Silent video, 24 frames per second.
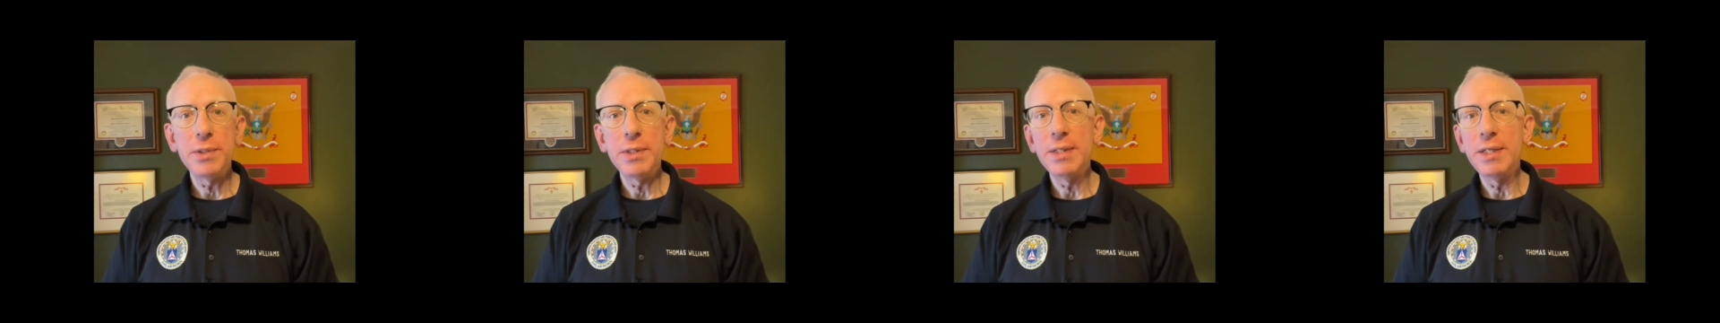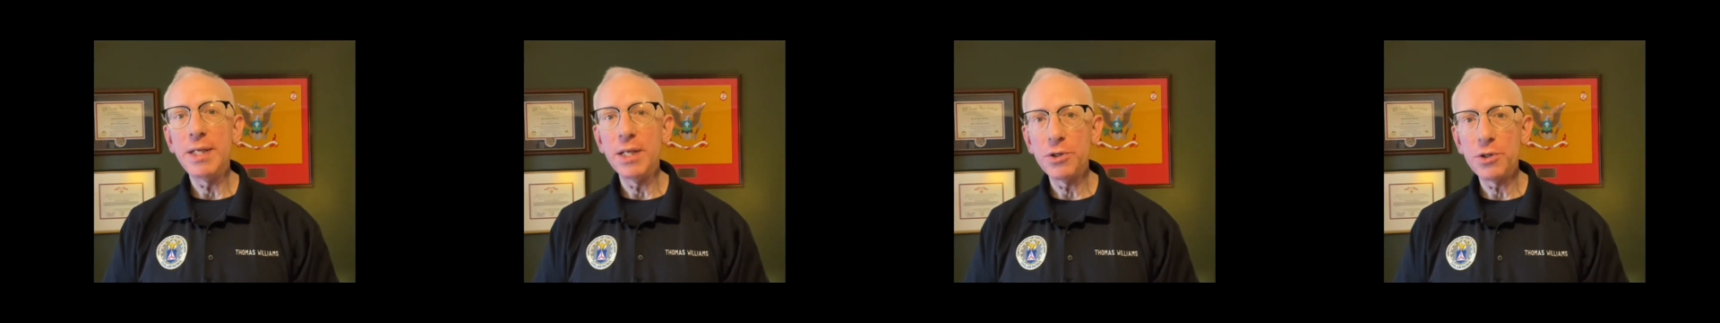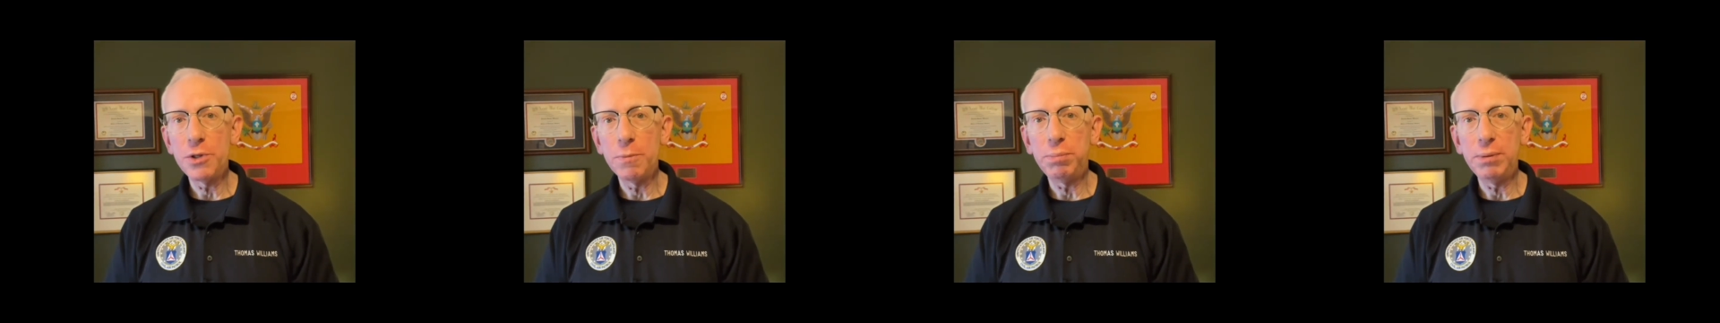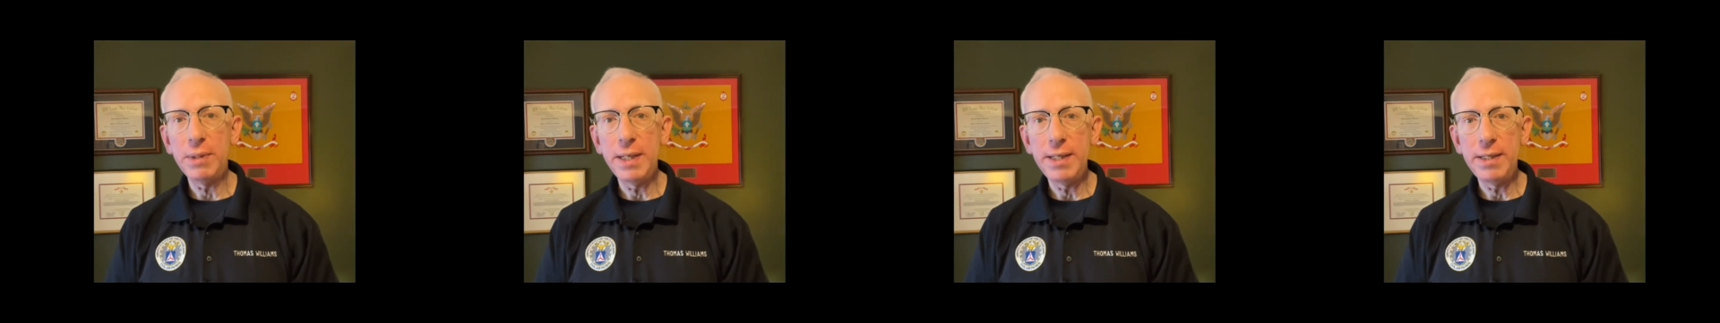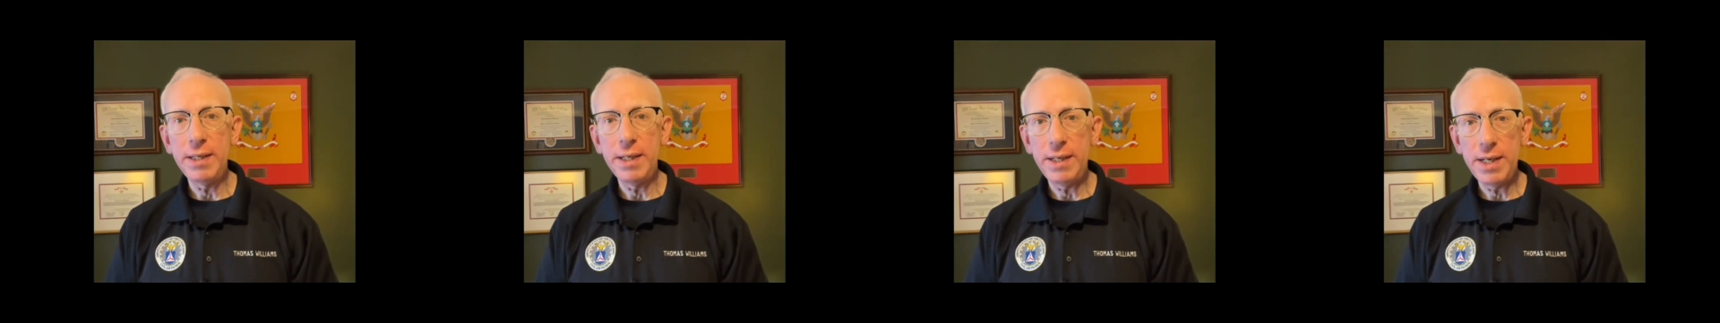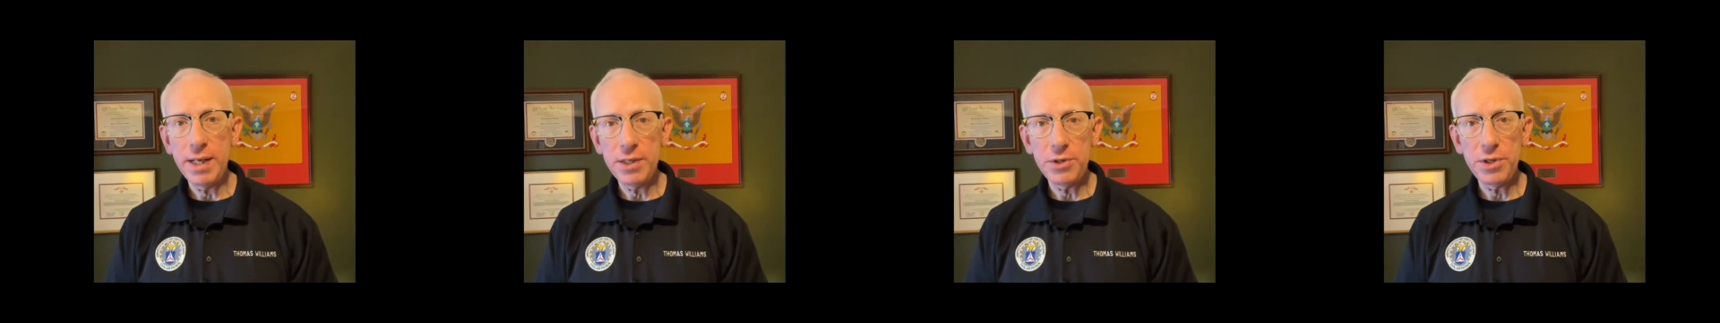disciplined
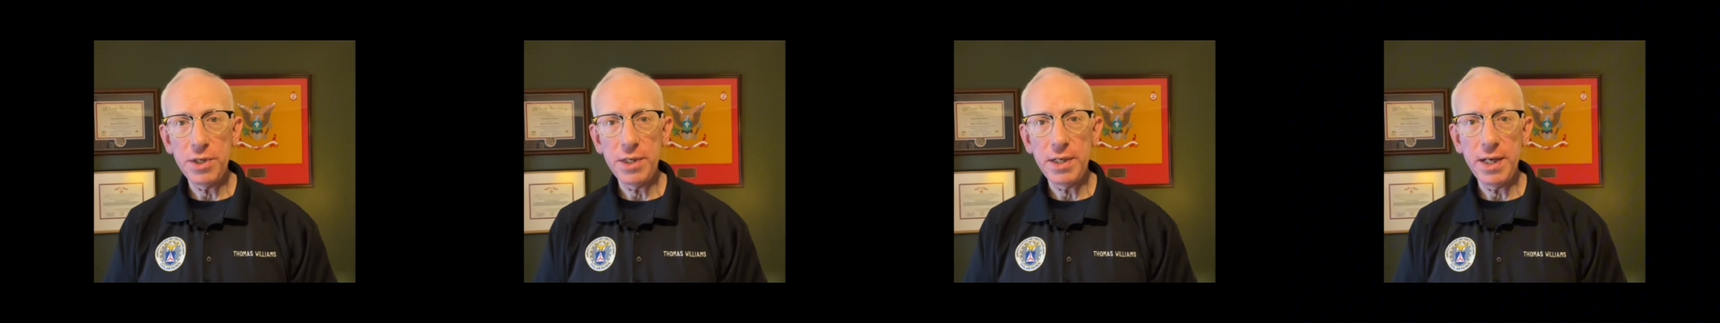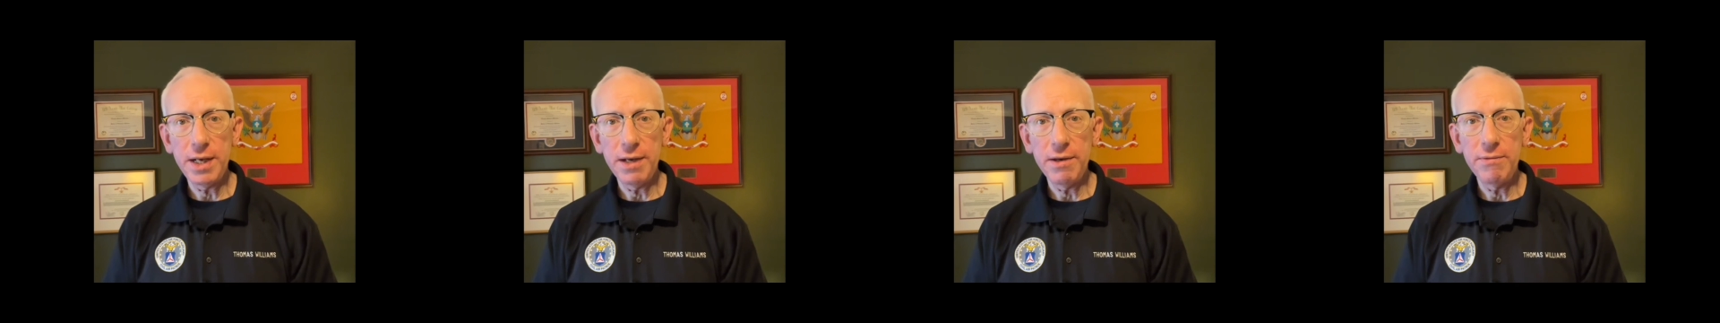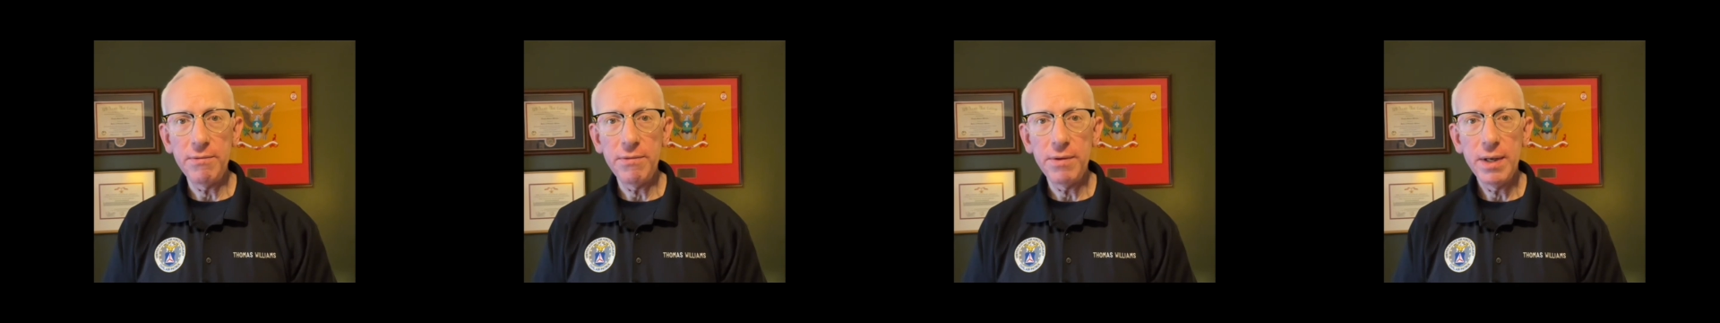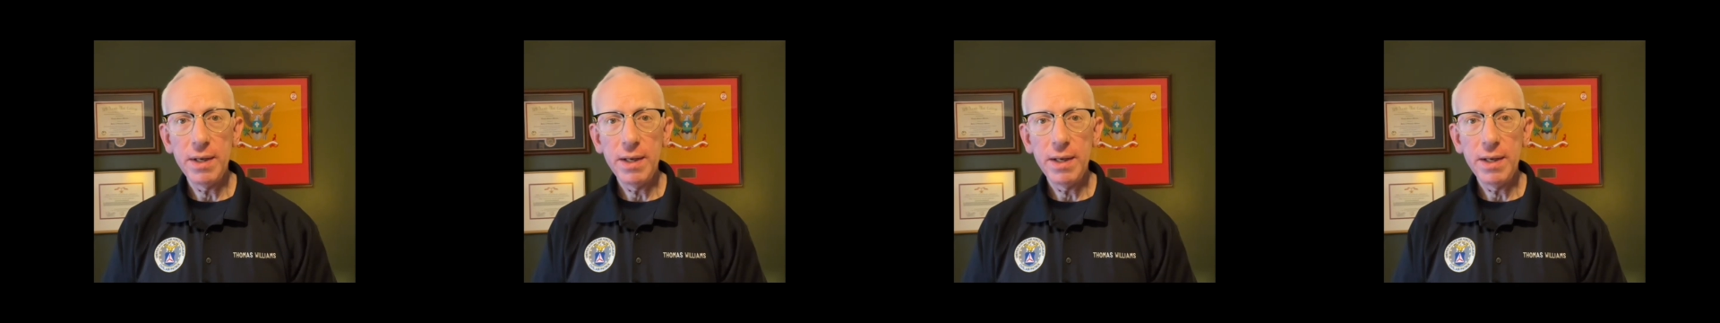initiative,